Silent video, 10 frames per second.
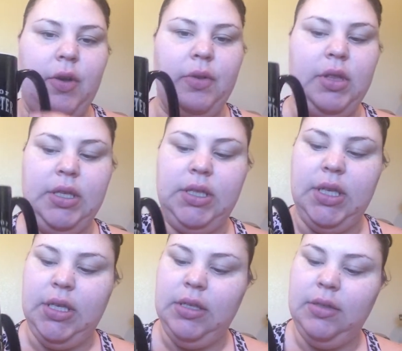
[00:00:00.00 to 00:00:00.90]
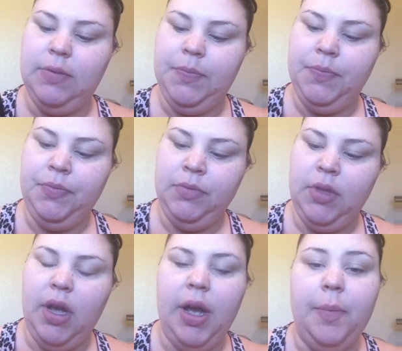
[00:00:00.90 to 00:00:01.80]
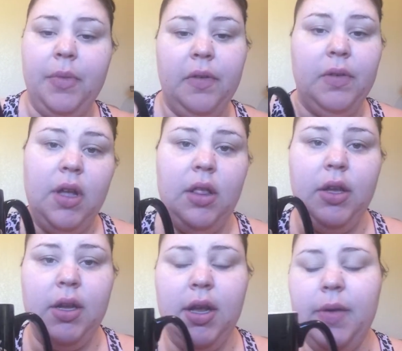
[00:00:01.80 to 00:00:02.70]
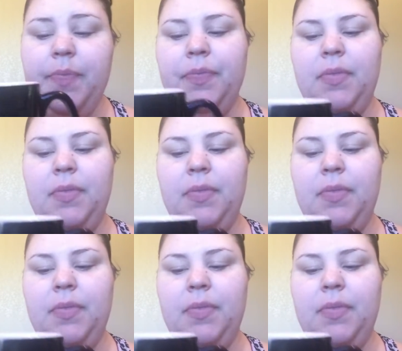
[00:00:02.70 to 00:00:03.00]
know what this is. If not, look it up.